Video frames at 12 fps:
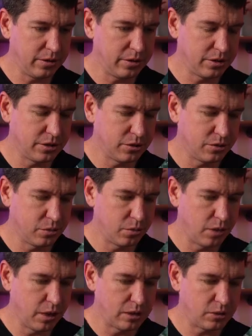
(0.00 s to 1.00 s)
This is
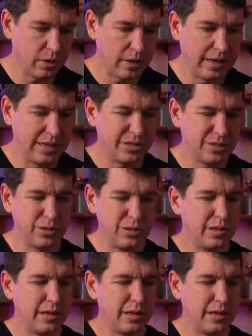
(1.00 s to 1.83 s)
Roswell High School,